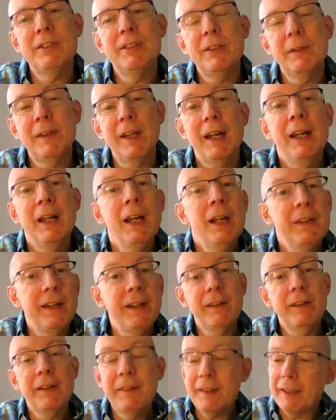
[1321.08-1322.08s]
to do that.
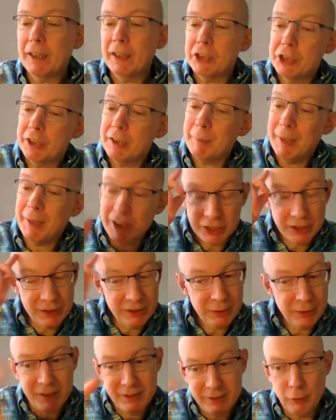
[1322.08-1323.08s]
The other thing I should have
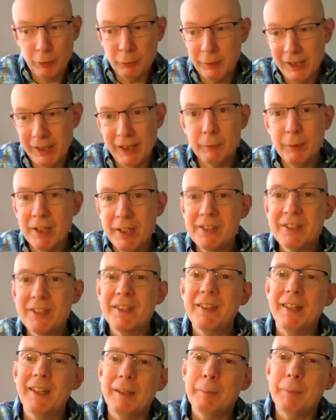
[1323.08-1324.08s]
mentioned, so it's not really a
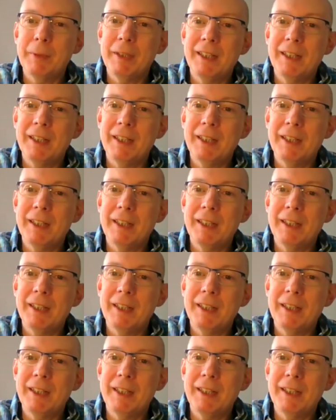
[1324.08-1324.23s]
risk thing,